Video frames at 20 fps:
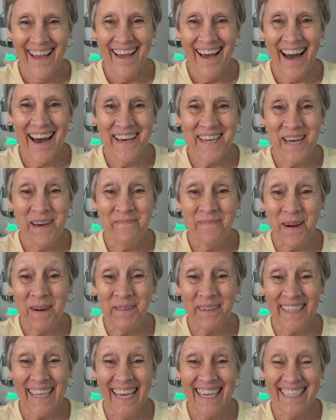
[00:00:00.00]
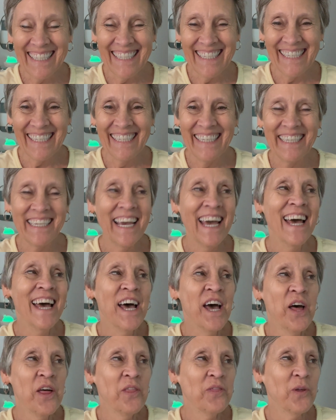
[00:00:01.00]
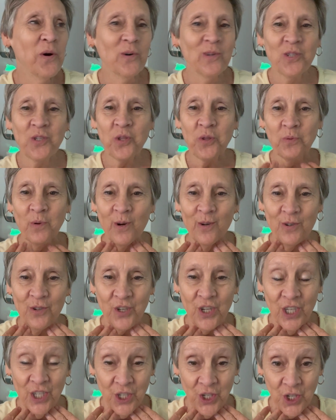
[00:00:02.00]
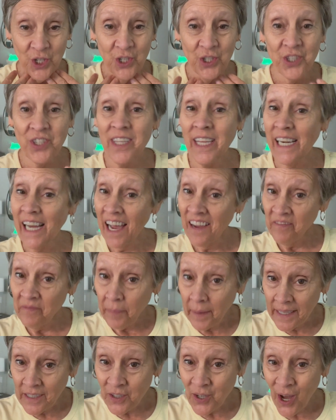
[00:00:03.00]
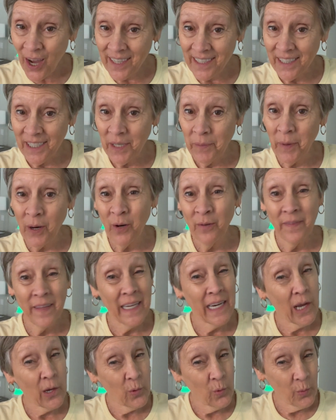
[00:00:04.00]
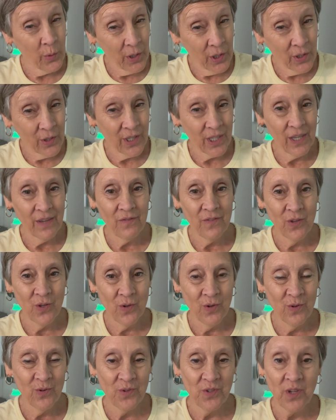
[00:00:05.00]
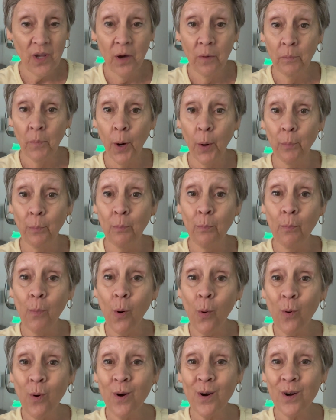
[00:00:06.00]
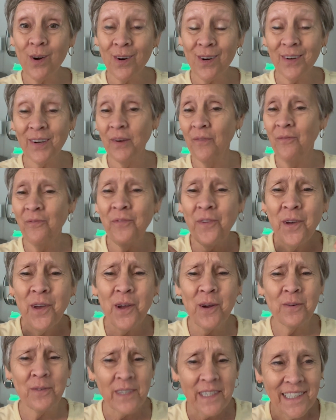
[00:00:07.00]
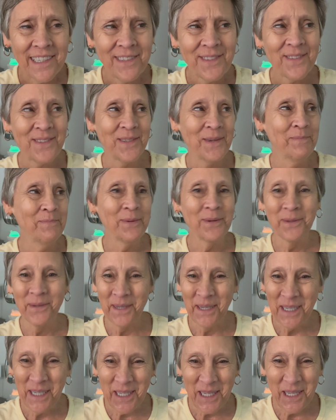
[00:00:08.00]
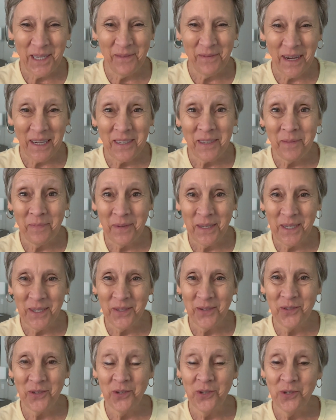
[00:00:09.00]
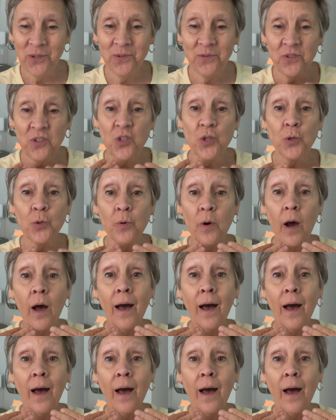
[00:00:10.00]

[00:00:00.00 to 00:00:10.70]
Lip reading: Hi, I'm Barbara Cassidy. Those throat tinges that I've been talking about and that I will give you some more very simple, easy recipes to use to